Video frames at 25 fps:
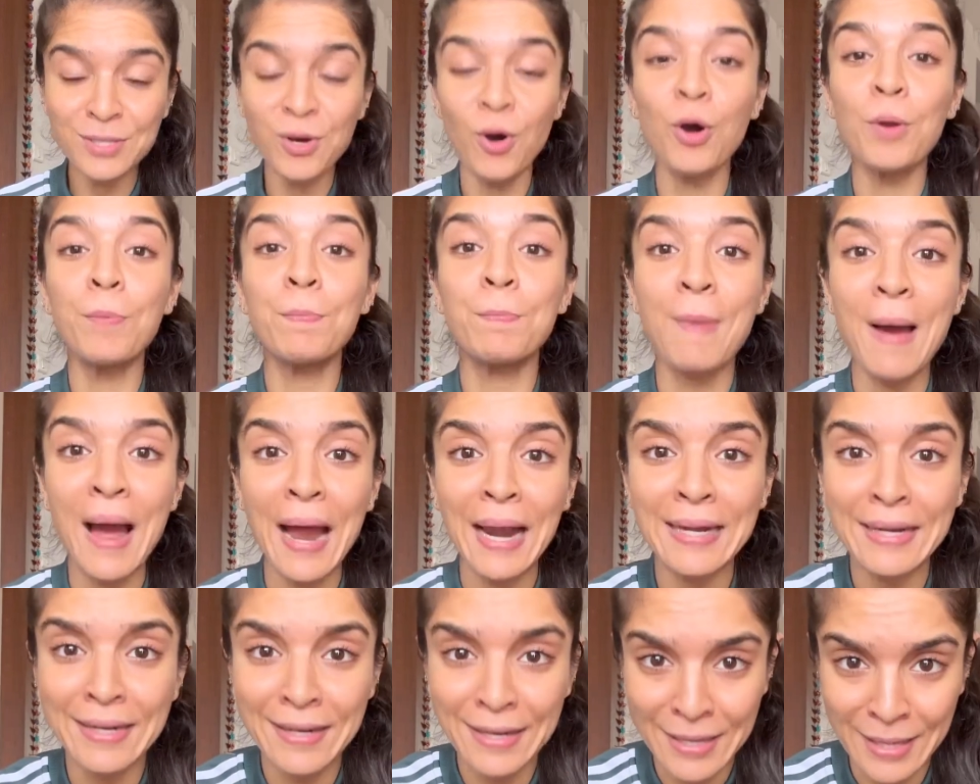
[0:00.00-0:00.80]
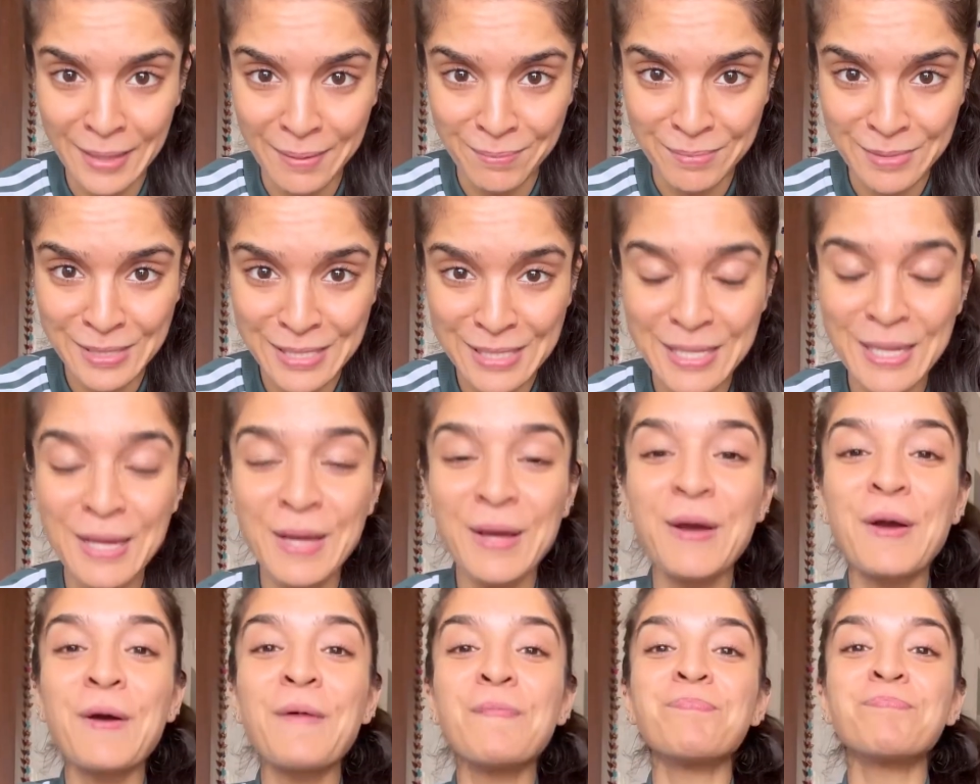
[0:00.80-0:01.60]
or bad dreams.
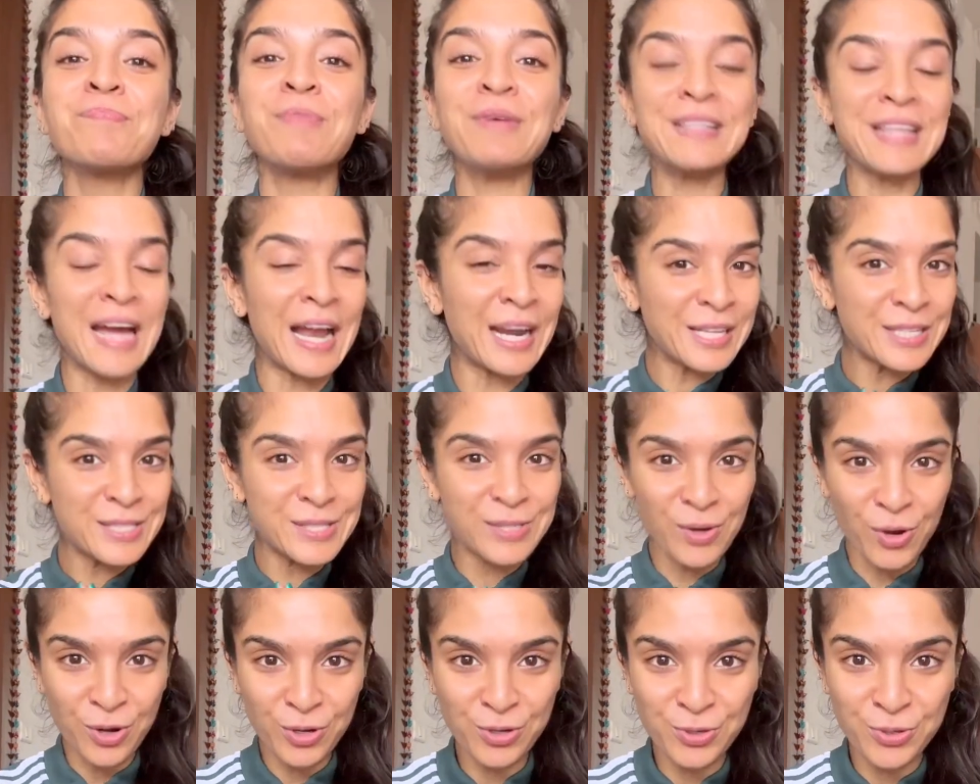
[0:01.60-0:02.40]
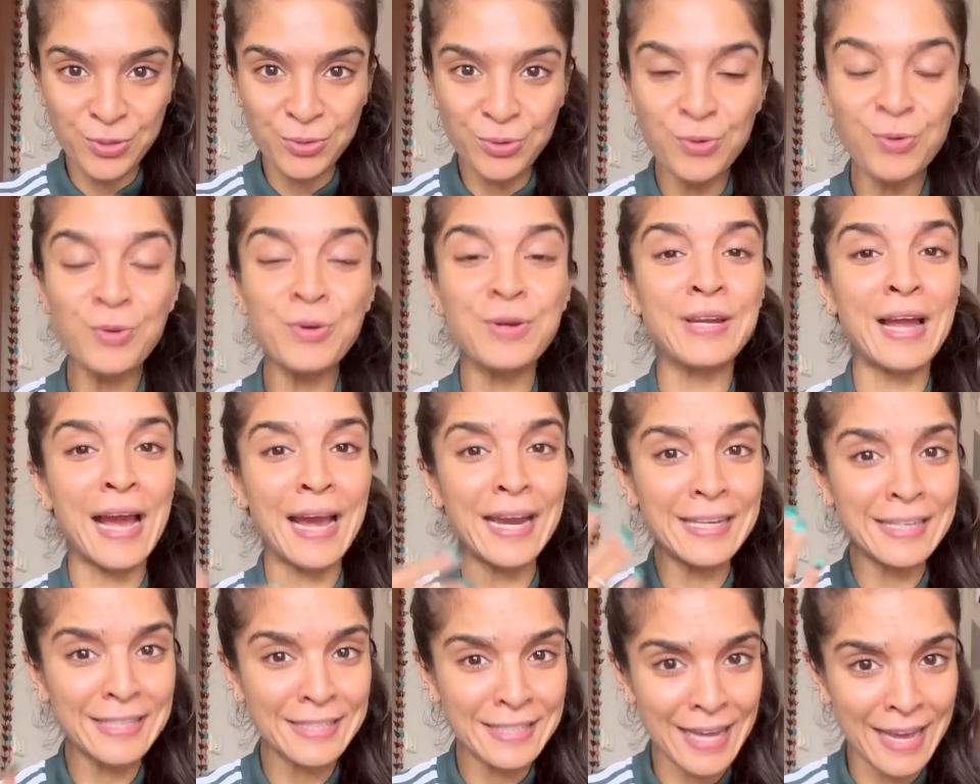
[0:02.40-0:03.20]
But that is not true.
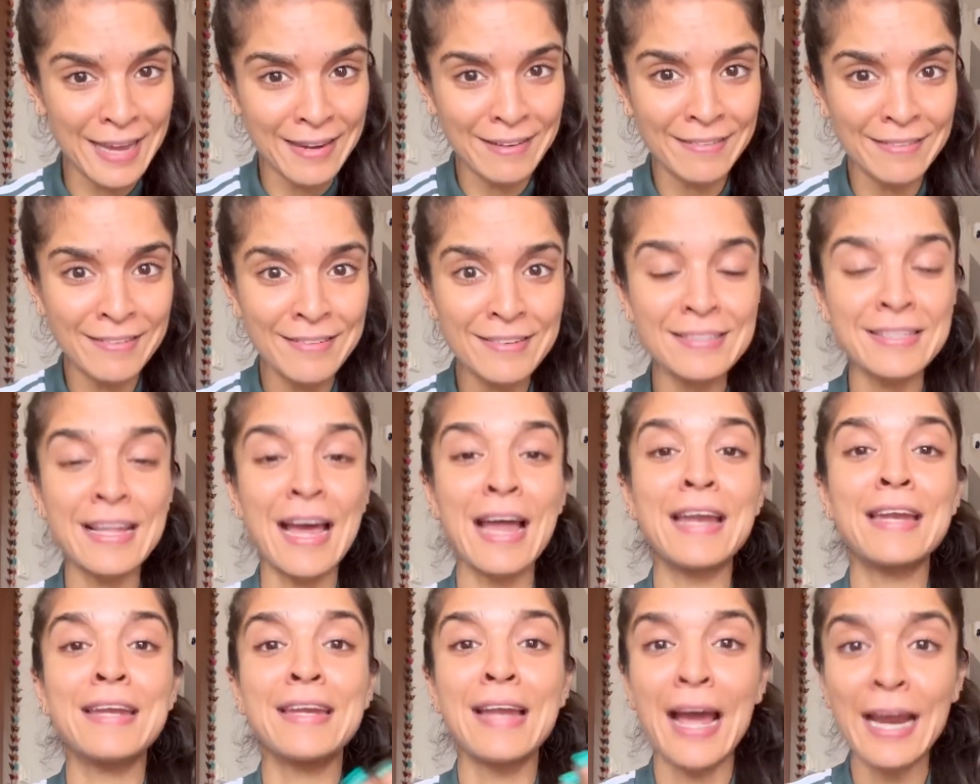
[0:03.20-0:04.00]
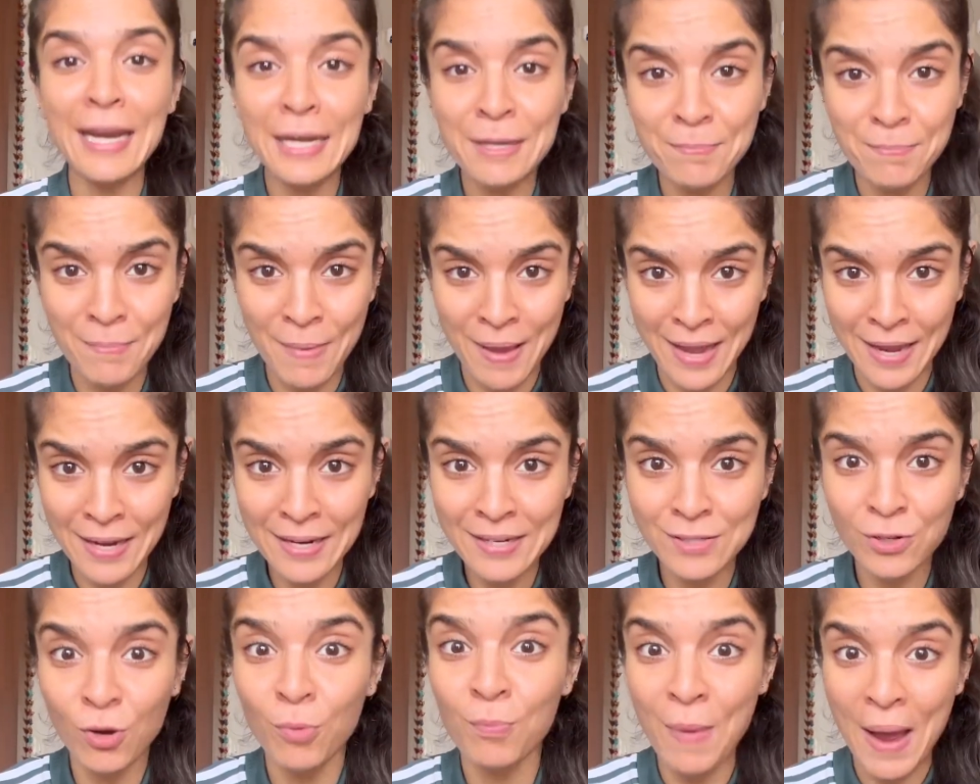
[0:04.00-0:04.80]
Night terrors and
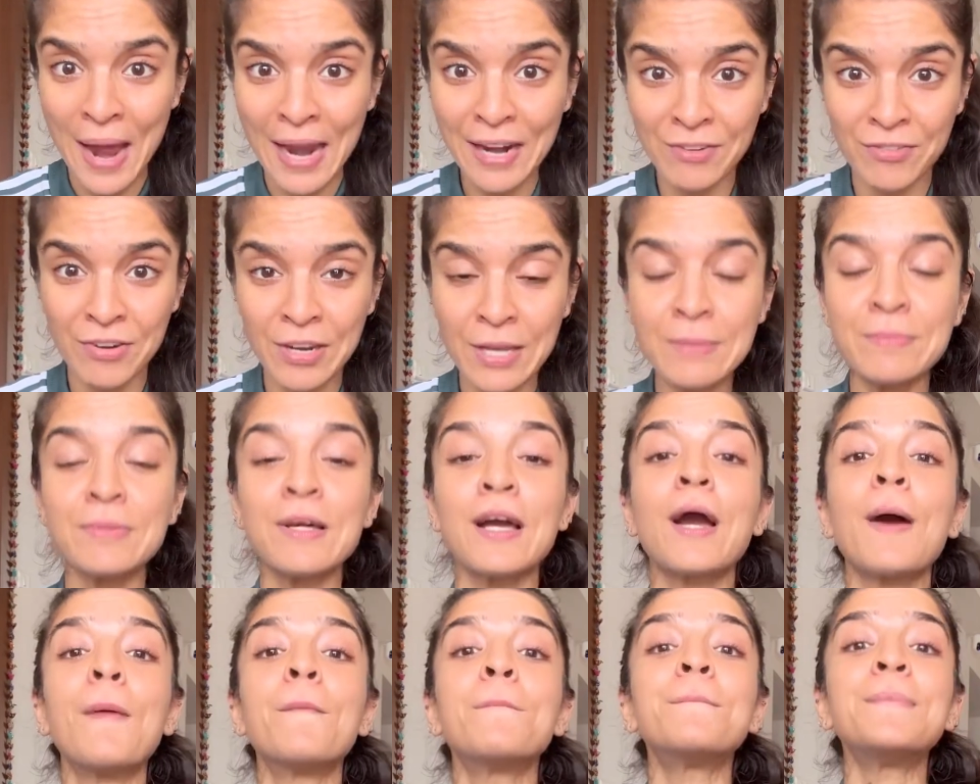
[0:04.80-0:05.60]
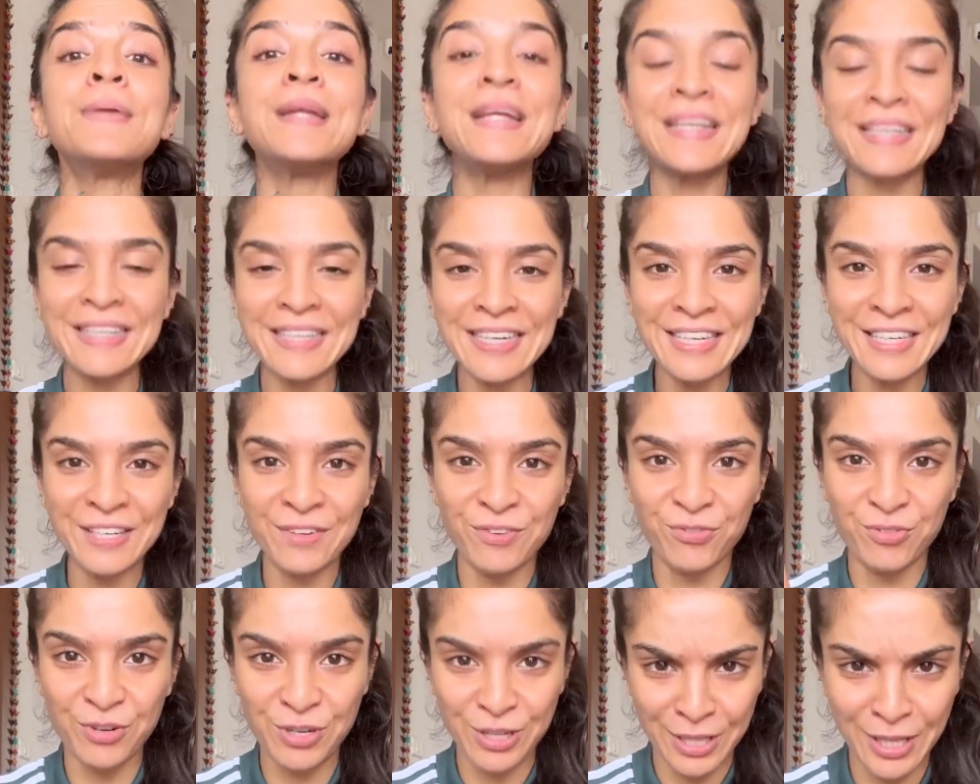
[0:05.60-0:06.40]
nightmares or bad dreams are completely
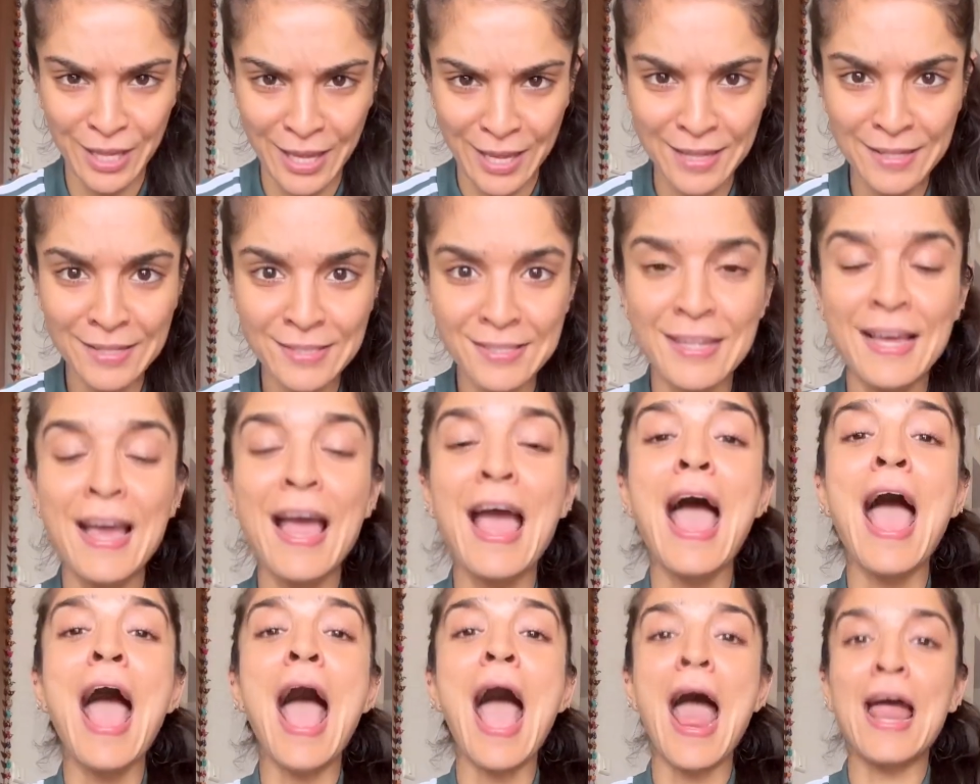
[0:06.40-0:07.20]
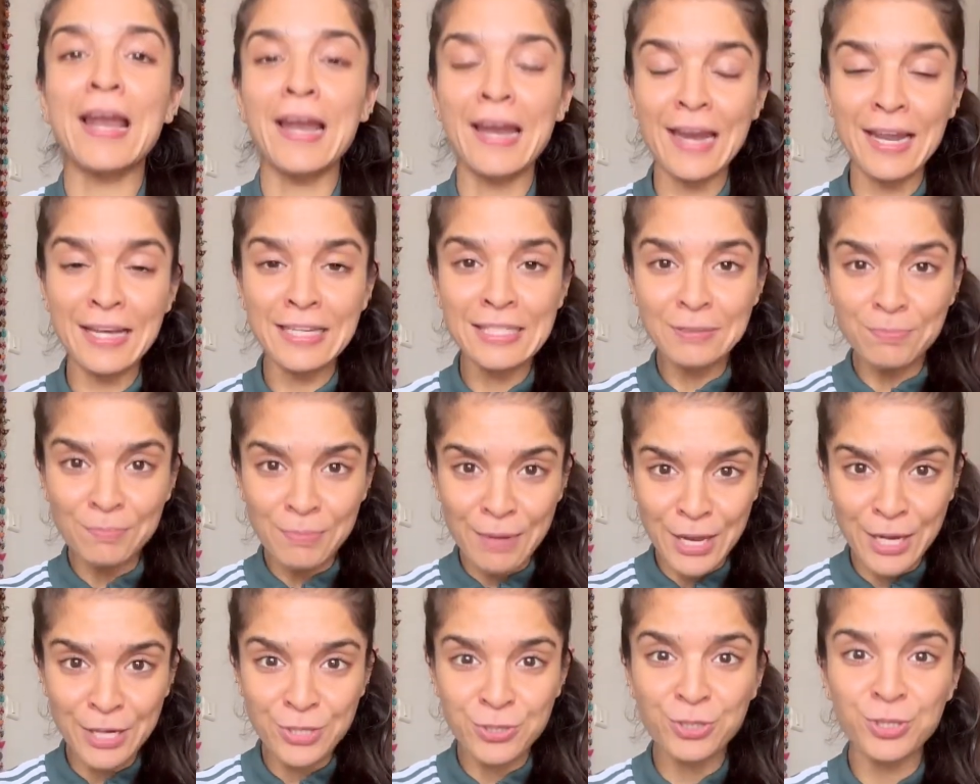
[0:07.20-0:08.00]
different things. And I'll
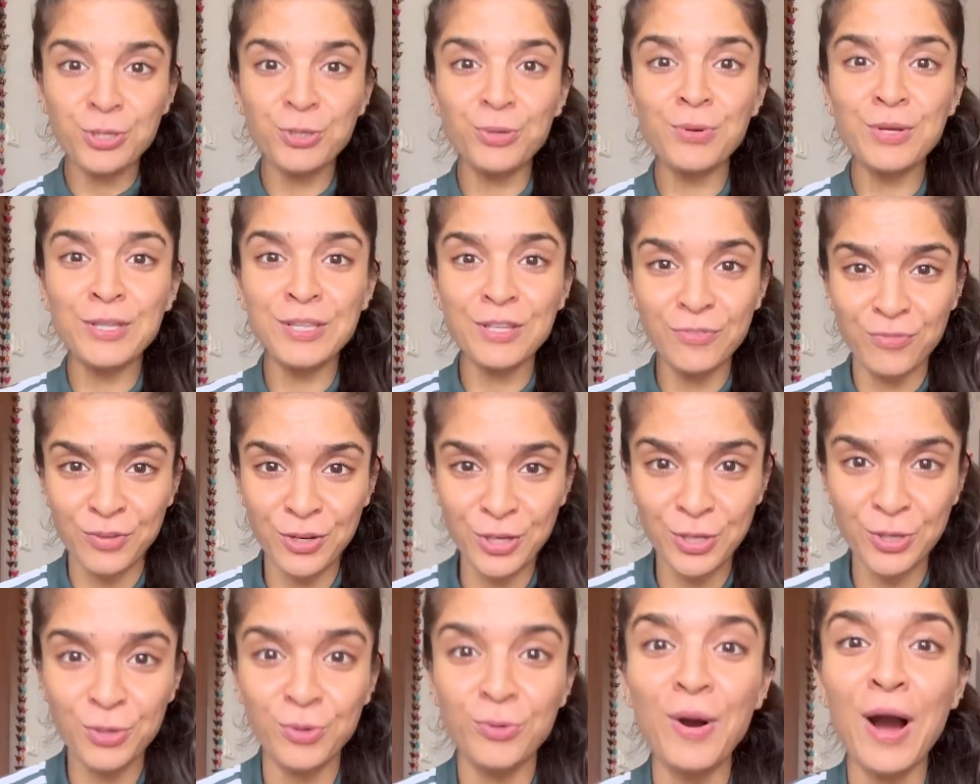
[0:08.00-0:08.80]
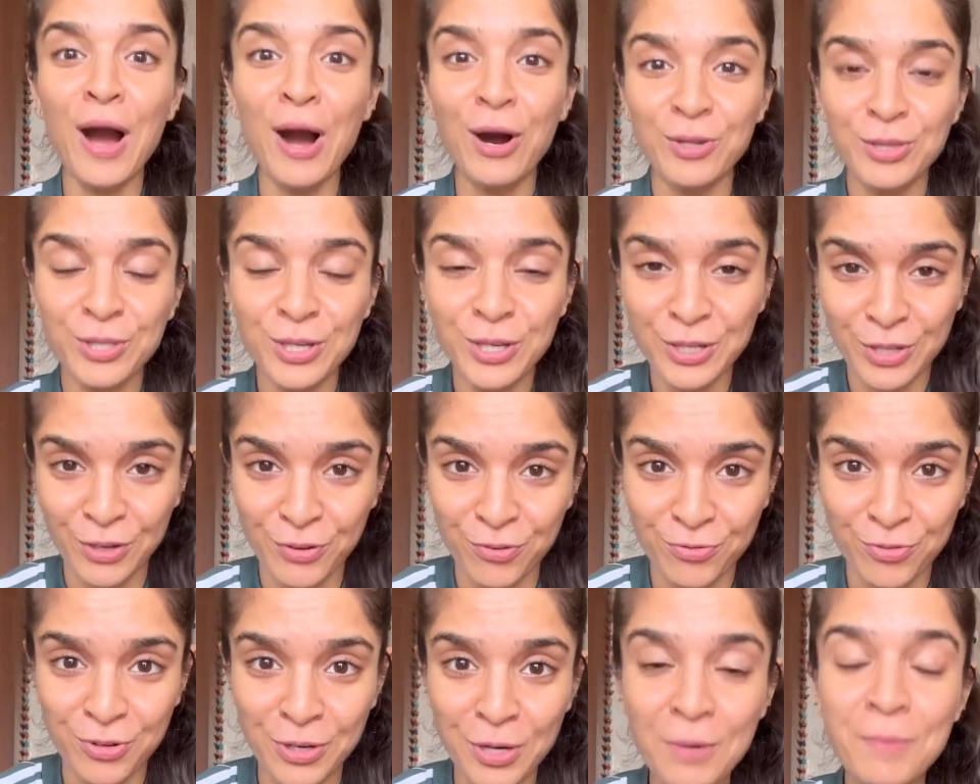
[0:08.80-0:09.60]
explain to you in the video how they are
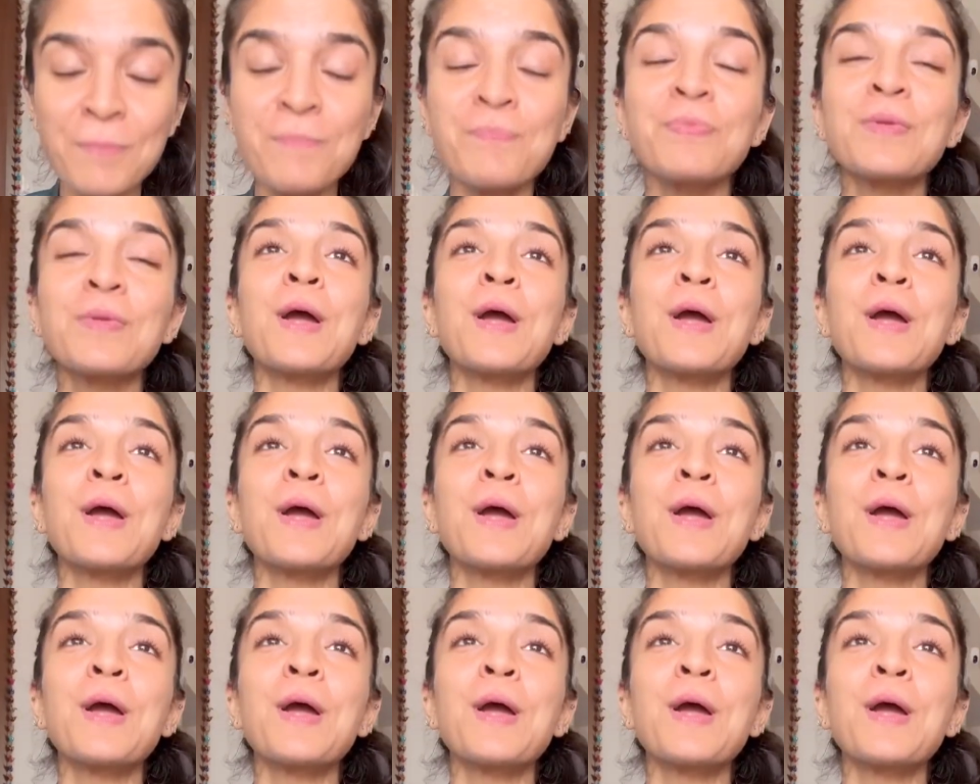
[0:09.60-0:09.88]
different.